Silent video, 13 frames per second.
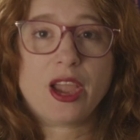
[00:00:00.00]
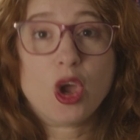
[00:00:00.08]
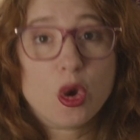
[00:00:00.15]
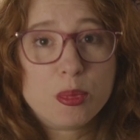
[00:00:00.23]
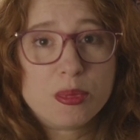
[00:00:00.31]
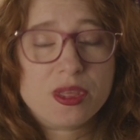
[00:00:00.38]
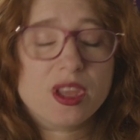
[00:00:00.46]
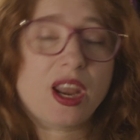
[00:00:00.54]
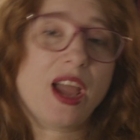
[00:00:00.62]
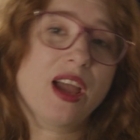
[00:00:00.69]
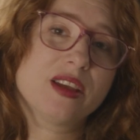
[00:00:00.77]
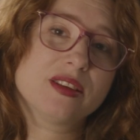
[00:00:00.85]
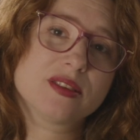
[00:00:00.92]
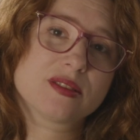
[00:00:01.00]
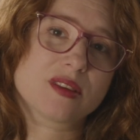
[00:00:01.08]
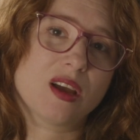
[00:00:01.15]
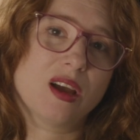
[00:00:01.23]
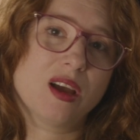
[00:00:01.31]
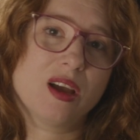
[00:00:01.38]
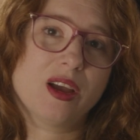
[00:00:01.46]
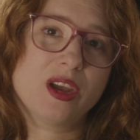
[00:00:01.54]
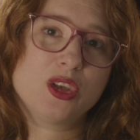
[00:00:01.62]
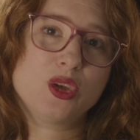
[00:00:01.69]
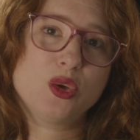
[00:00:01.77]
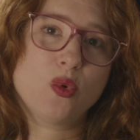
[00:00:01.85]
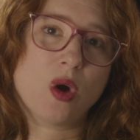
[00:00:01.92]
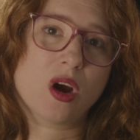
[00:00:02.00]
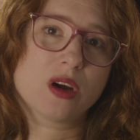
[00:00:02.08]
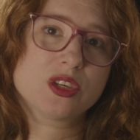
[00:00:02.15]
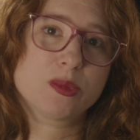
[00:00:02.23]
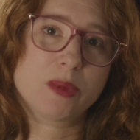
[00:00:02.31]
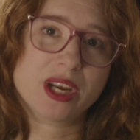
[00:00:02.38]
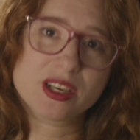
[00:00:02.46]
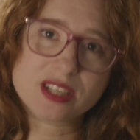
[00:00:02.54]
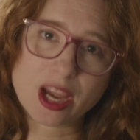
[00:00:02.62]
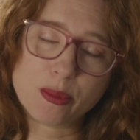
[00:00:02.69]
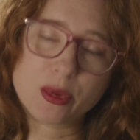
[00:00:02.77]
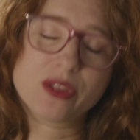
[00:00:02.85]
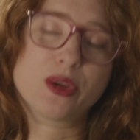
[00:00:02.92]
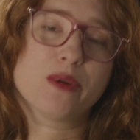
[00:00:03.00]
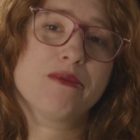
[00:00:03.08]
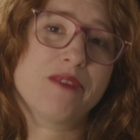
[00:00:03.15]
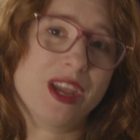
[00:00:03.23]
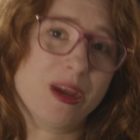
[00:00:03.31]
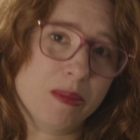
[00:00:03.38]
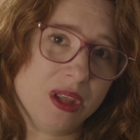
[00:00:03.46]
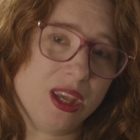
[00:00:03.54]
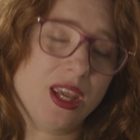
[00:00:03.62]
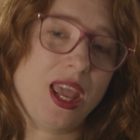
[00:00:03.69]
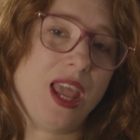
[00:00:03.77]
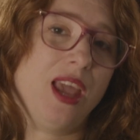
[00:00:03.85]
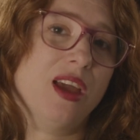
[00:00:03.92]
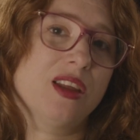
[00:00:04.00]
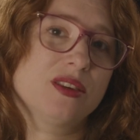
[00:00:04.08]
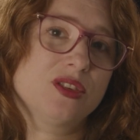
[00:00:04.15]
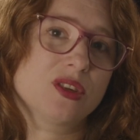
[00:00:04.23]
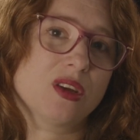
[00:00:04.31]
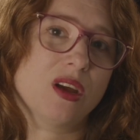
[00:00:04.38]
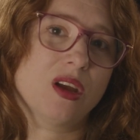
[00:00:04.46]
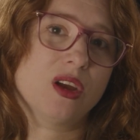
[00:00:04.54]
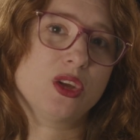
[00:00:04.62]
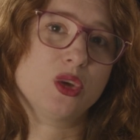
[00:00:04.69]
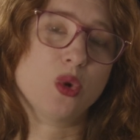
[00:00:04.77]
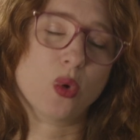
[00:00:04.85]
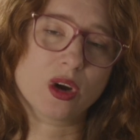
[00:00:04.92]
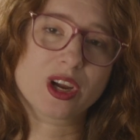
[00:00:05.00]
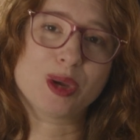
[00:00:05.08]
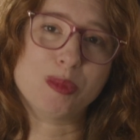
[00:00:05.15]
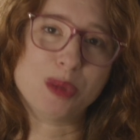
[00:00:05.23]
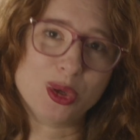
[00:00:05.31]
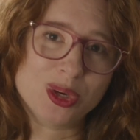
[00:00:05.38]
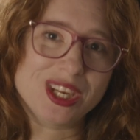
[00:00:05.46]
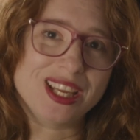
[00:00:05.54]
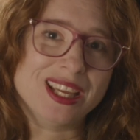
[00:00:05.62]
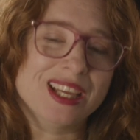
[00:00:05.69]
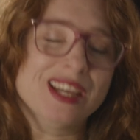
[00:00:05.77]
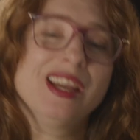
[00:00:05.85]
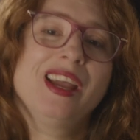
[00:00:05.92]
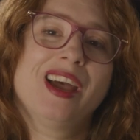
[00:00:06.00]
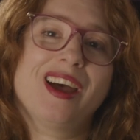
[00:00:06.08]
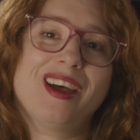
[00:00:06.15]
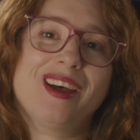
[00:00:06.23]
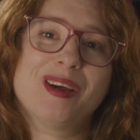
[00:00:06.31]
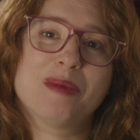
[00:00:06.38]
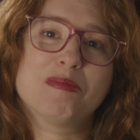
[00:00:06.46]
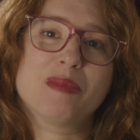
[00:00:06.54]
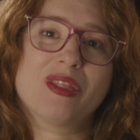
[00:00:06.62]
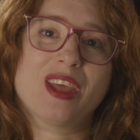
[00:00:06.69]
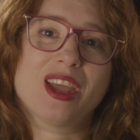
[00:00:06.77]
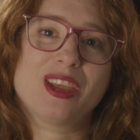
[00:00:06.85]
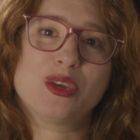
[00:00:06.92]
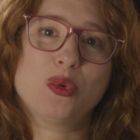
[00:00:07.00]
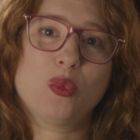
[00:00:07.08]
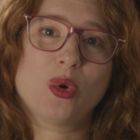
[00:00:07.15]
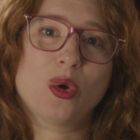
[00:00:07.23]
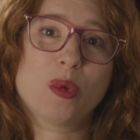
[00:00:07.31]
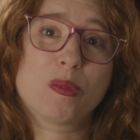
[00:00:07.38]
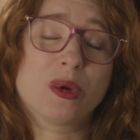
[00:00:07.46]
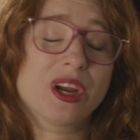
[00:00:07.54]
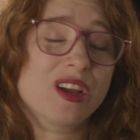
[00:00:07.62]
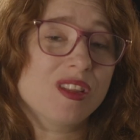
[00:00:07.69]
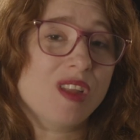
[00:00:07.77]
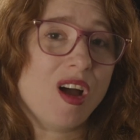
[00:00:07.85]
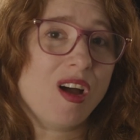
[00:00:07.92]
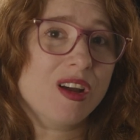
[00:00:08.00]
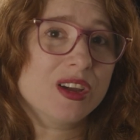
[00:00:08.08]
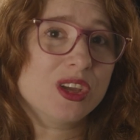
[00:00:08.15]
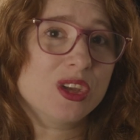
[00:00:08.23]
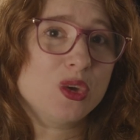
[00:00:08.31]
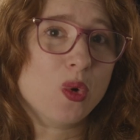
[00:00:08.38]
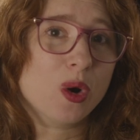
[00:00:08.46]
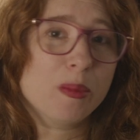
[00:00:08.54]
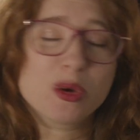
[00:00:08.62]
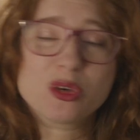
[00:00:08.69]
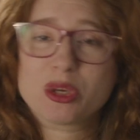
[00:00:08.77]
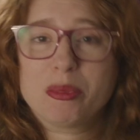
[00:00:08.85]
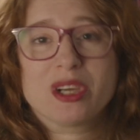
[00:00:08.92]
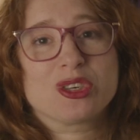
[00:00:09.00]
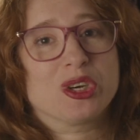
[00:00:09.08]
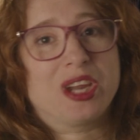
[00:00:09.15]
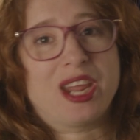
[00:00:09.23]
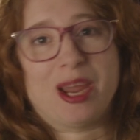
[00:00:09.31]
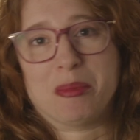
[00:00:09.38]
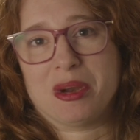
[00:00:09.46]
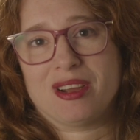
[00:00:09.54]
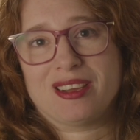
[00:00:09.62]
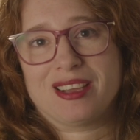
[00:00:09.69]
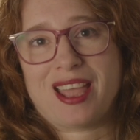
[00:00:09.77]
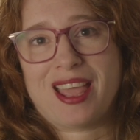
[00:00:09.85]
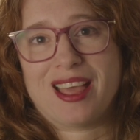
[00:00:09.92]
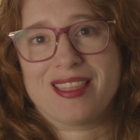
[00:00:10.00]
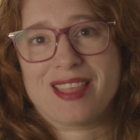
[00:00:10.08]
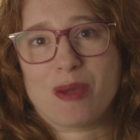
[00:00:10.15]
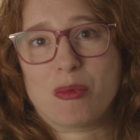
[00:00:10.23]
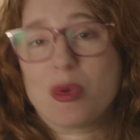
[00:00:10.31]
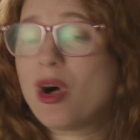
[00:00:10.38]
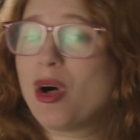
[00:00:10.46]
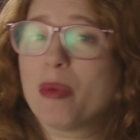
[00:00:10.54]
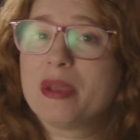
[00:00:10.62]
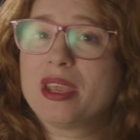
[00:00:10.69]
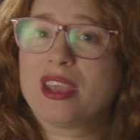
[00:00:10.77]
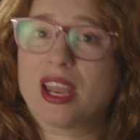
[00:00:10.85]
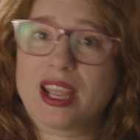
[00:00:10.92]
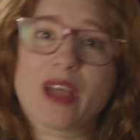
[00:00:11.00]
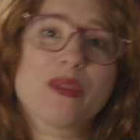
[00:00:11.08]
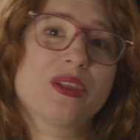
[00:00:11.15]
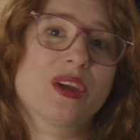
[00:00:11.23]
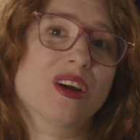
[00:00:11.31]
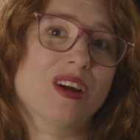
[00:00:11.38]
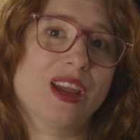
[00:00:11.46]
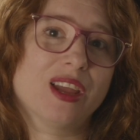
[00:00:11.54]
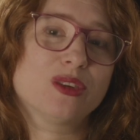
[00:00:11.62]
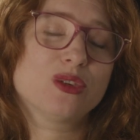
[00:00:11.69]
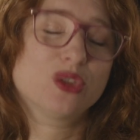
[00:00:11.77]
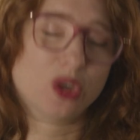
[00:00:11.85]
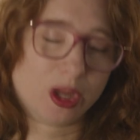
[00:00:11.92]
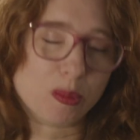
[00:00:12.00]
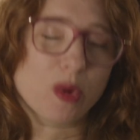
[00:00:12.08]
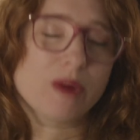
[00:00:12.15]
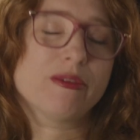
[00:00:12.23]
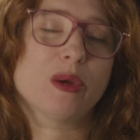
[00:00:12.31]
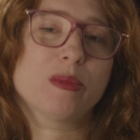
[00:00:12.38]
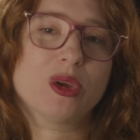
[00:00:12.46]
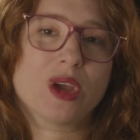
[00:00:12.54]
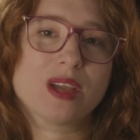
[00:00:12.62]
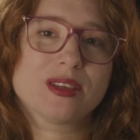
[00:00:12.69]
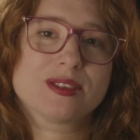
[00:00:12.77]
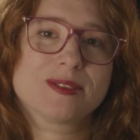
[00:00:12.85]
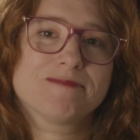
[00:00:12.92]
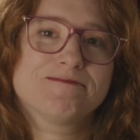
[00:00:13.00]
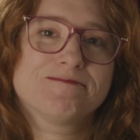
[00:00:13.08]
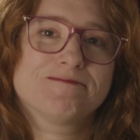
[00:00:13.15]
I hope that as you are spending time with your family and your community, that you will bring along your motion picture camera and that we'll all be getting out there and shooting more film, you guys.